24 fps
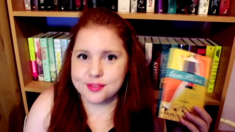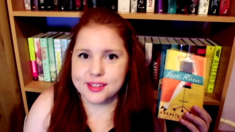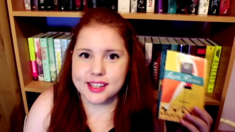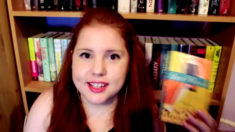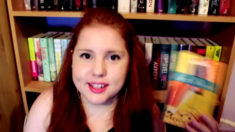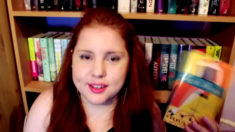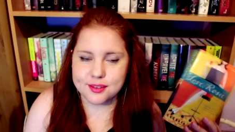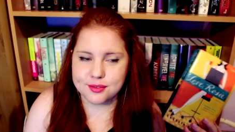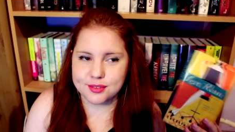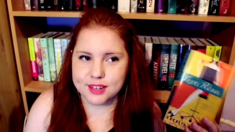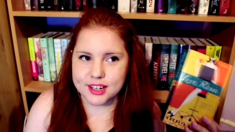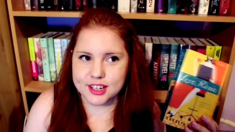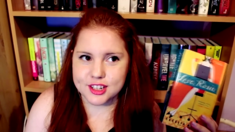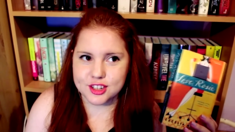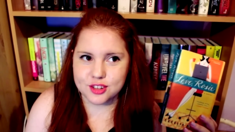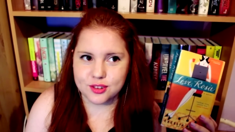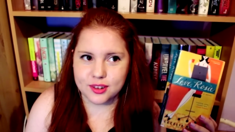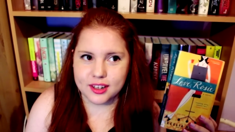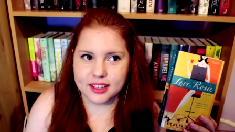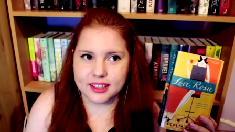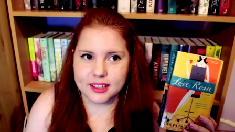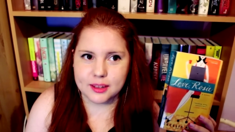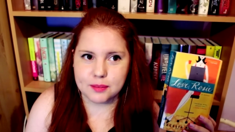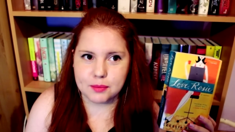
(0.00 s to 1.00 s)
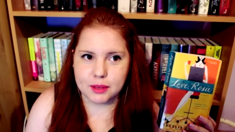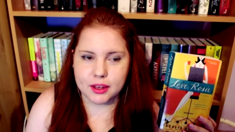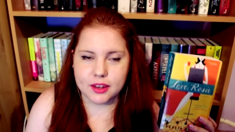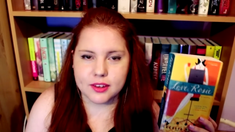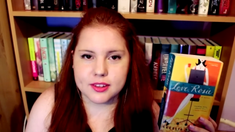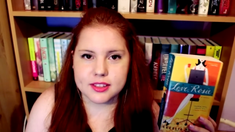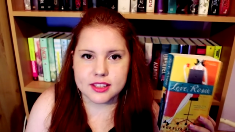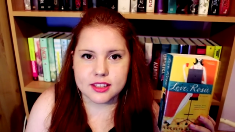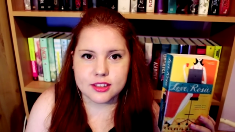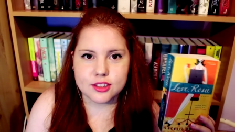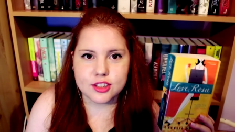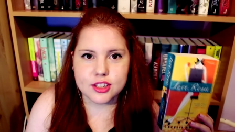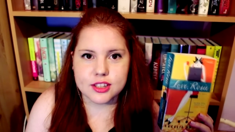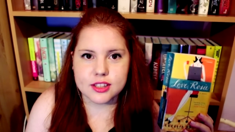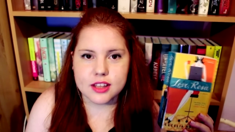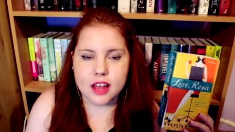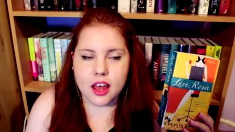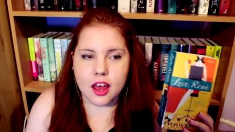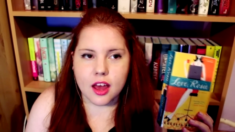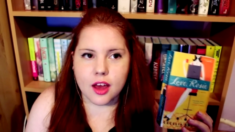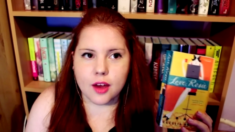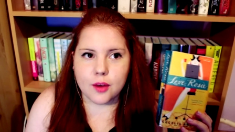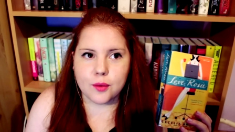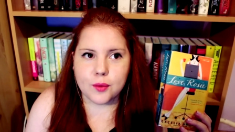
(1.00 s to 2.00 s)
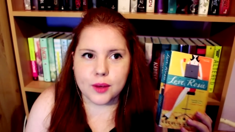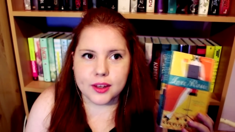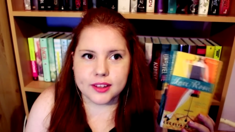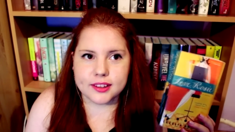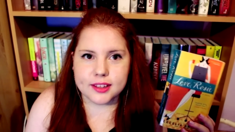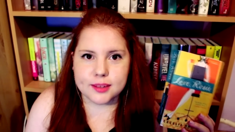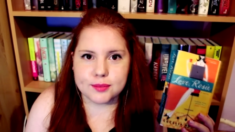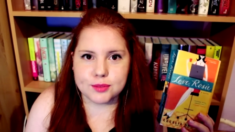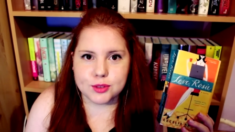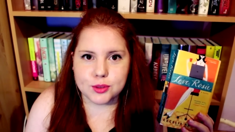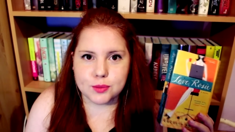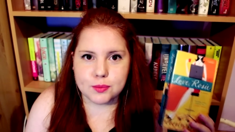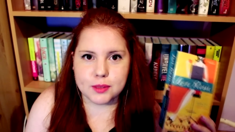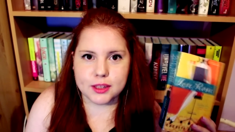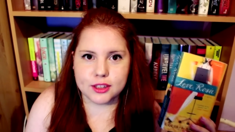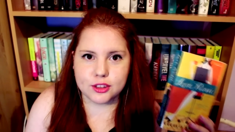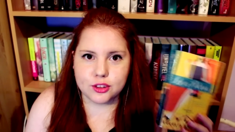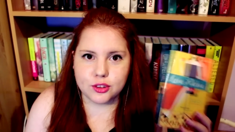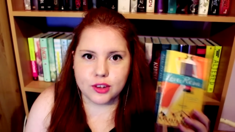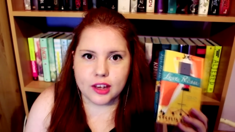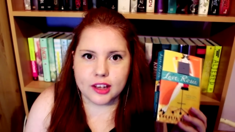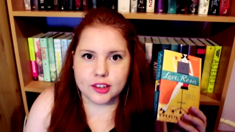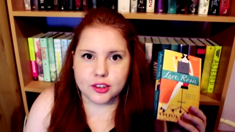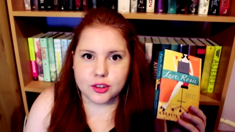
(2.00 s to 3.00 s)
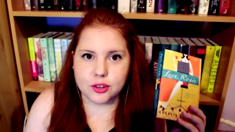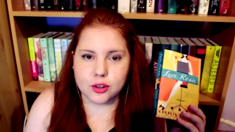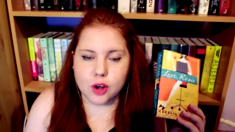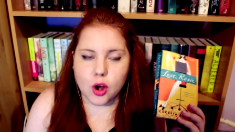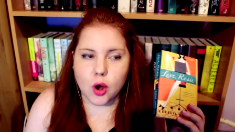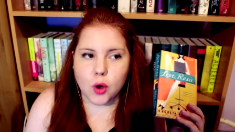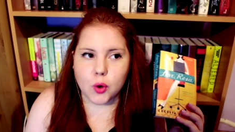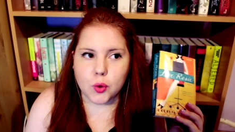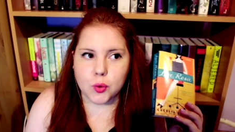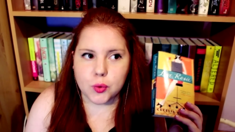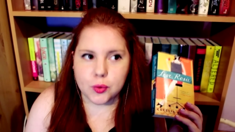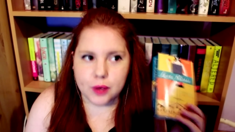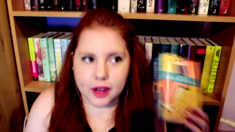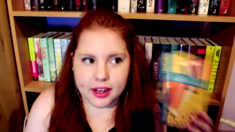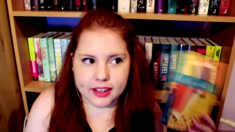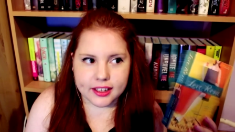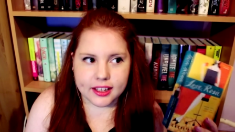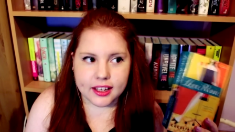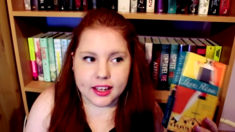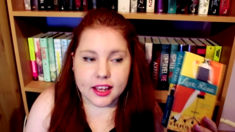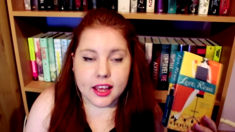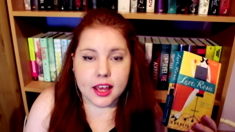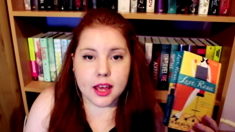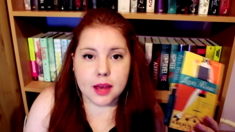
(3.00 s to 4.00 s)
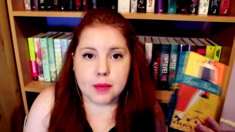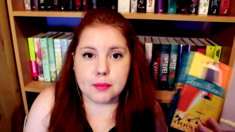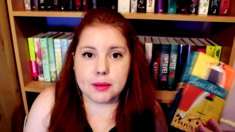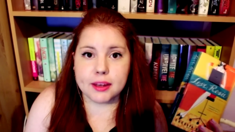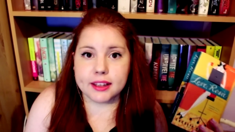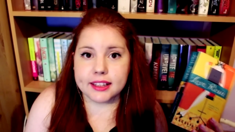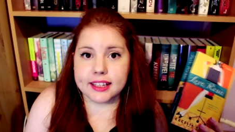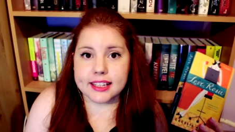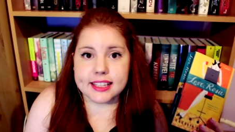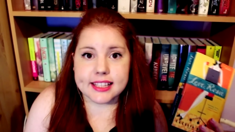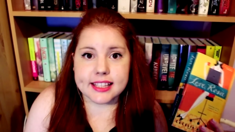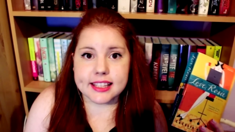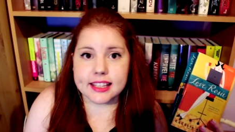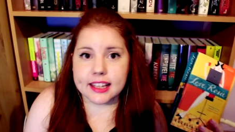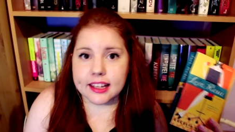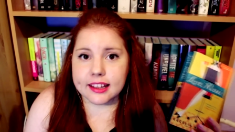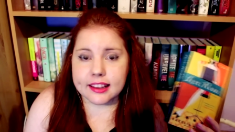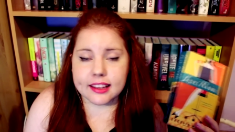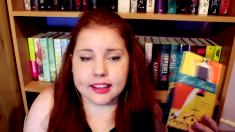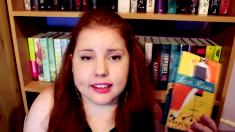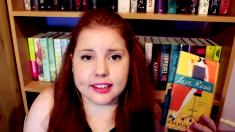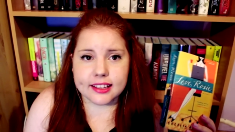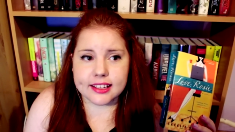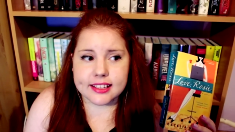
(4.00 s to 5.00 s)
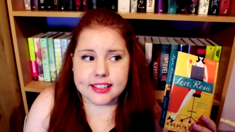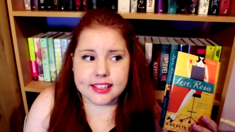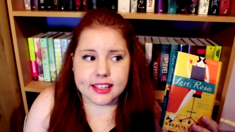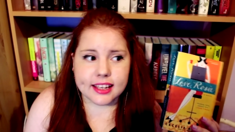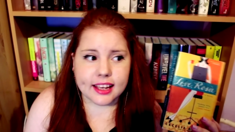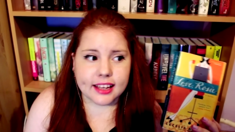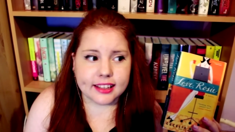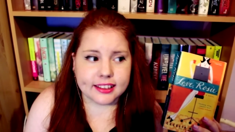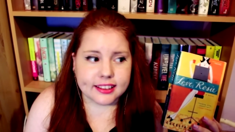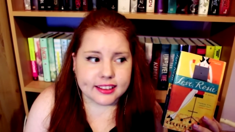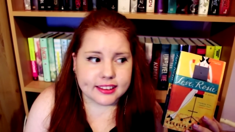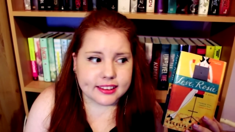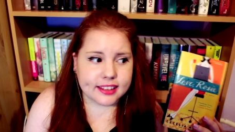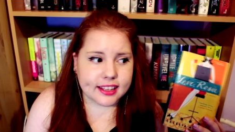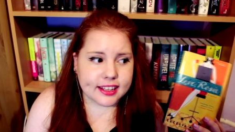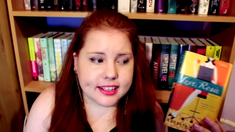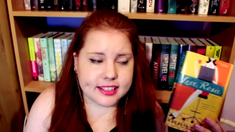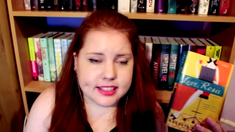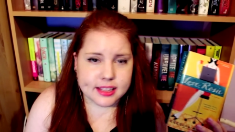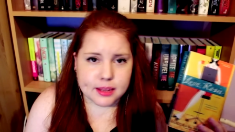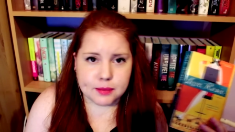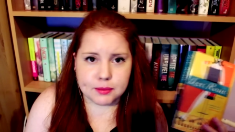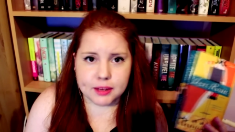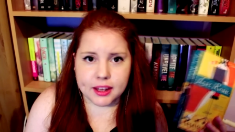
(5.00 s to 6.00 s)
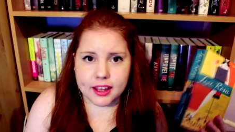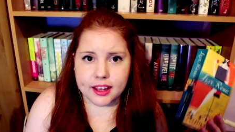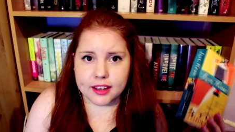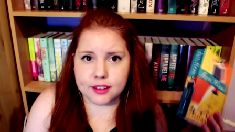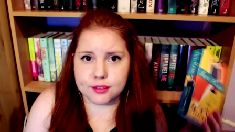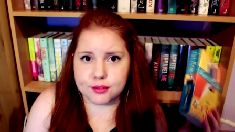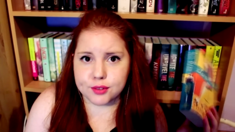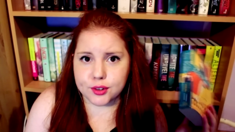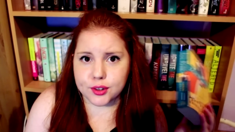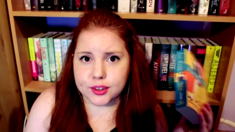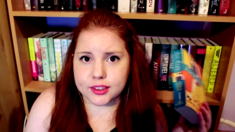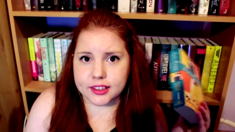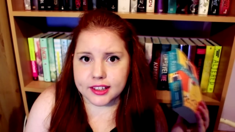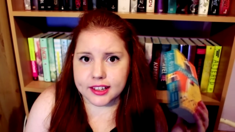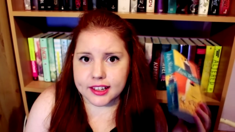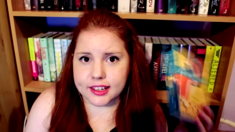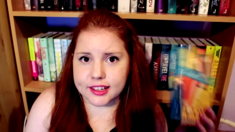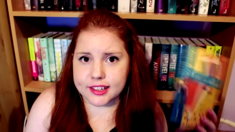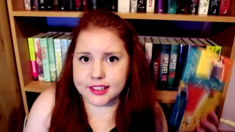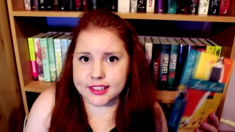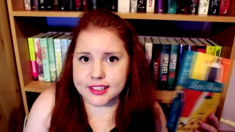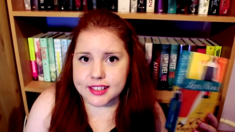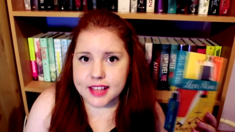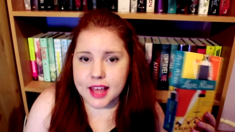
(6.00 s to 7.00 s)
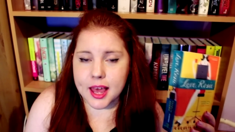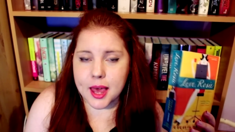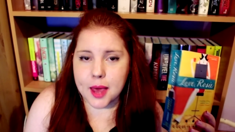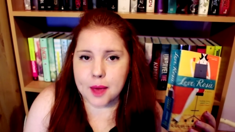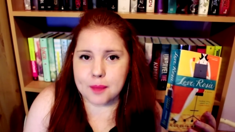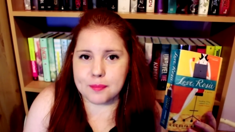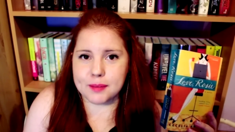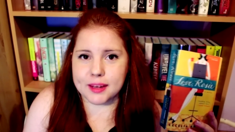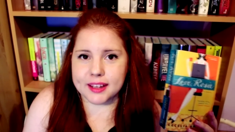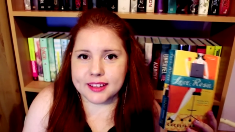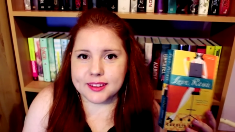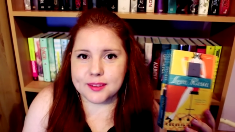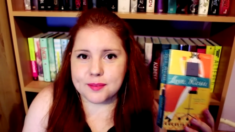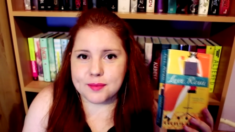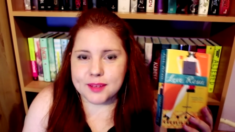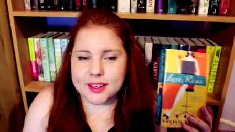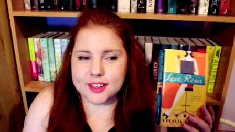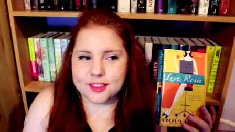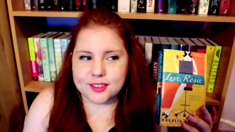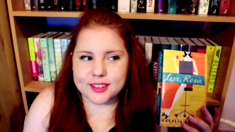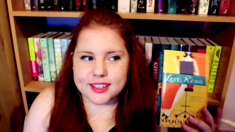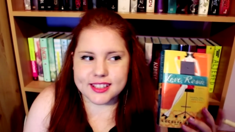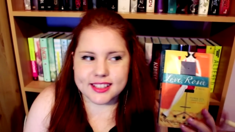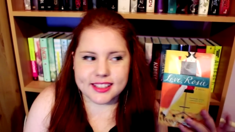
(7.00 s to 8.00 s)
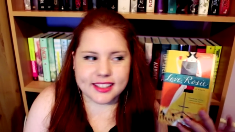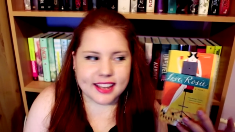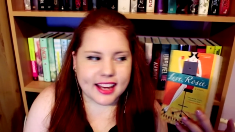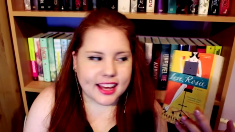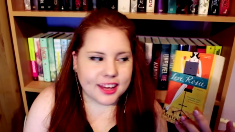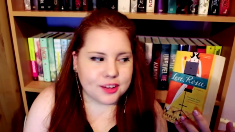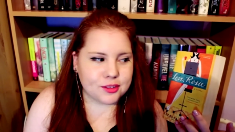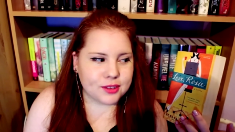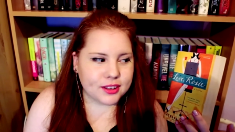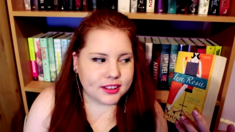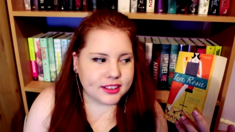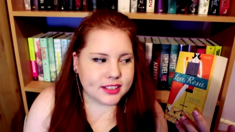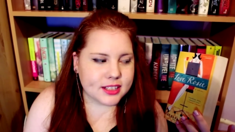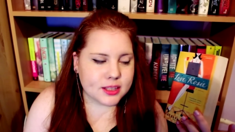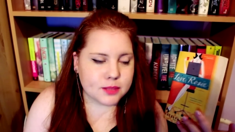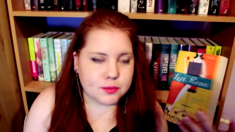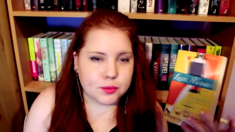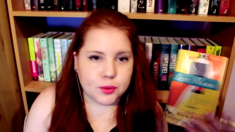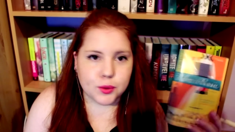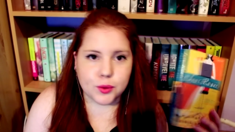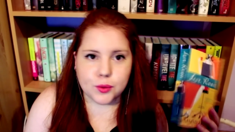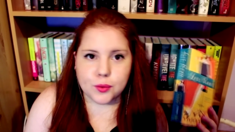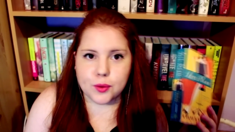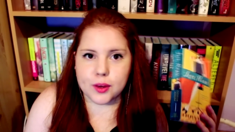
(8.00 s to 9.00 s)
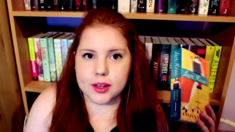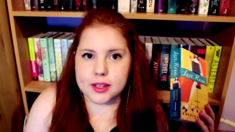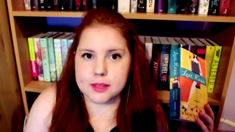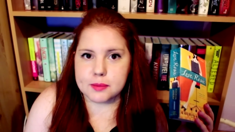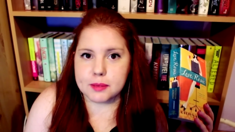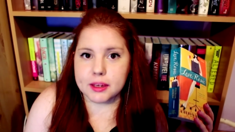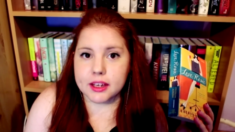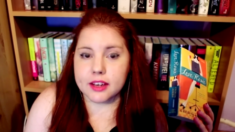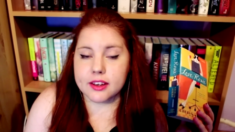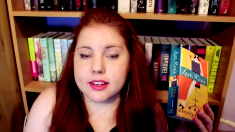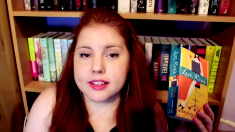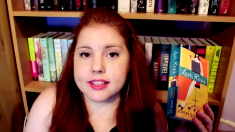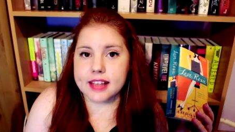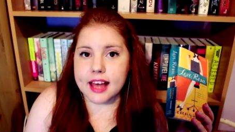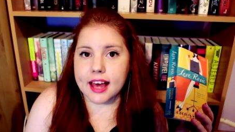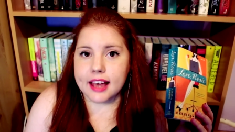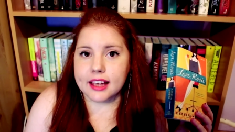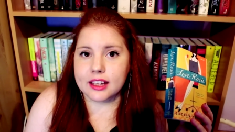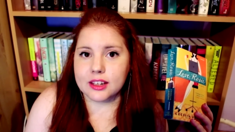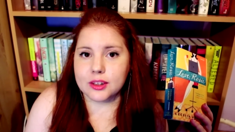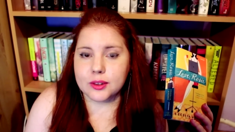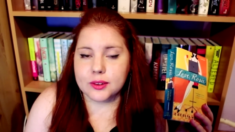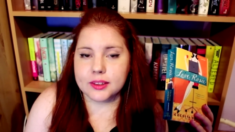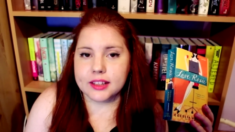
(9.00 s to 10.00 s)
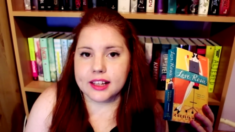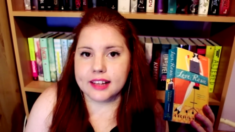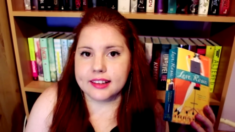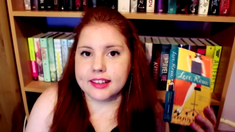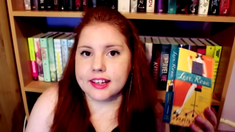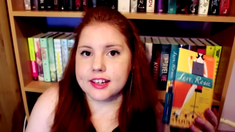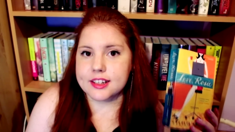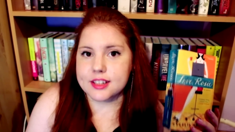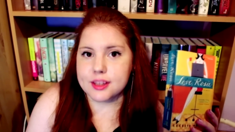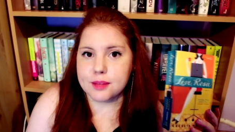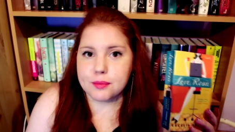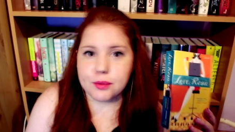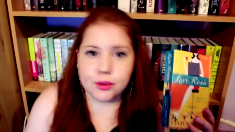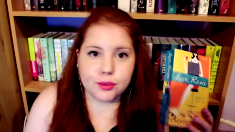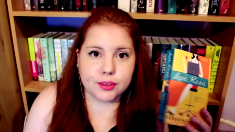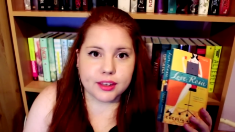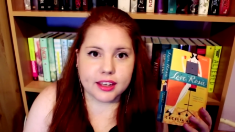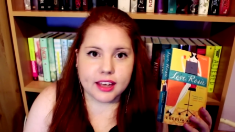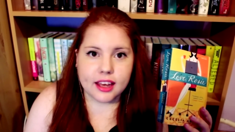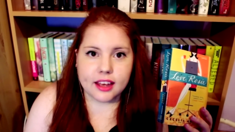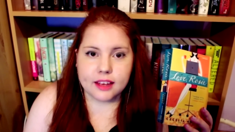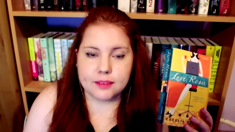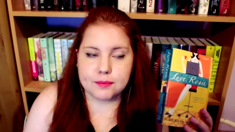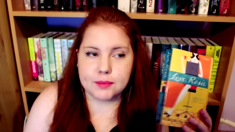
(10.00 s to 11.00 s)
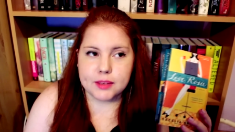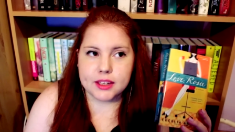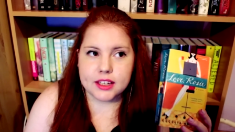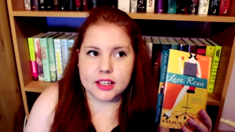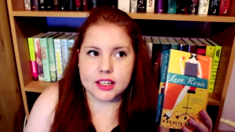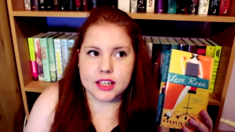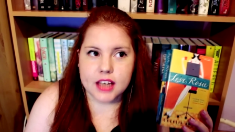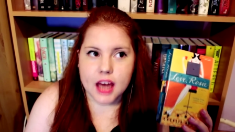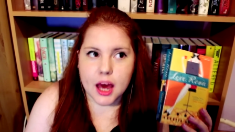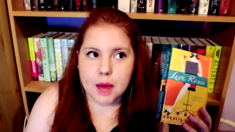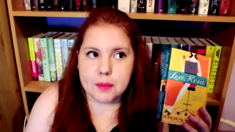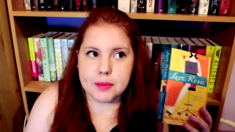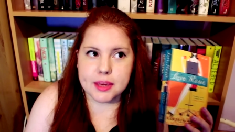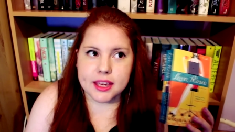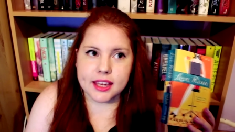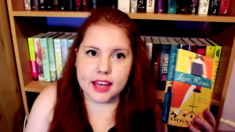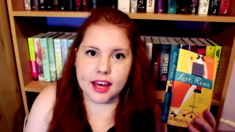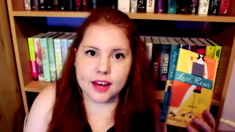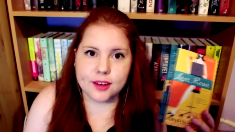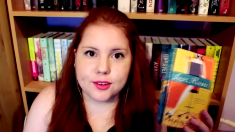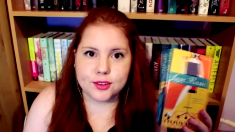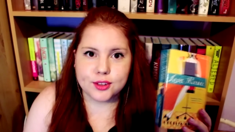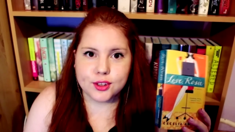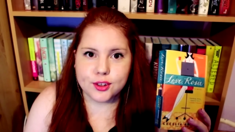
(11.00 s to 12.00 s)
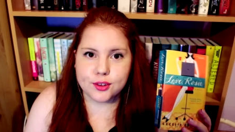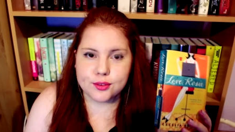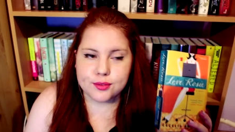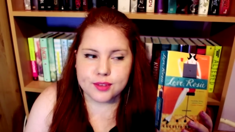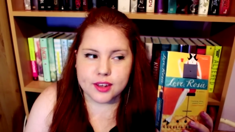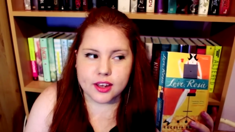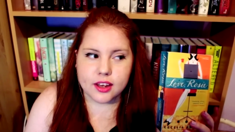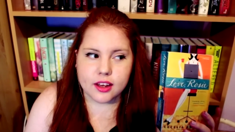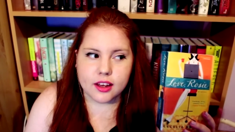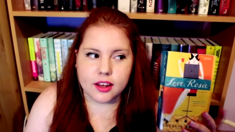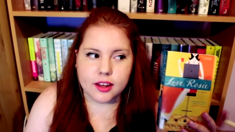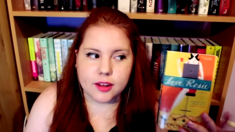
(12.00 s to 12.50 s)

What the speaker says: very frustrating, because you just want them to be together already, but it's not that easy, and it takes them like 40 years. But the main reason I read this book was because I know that there's a movie coming out of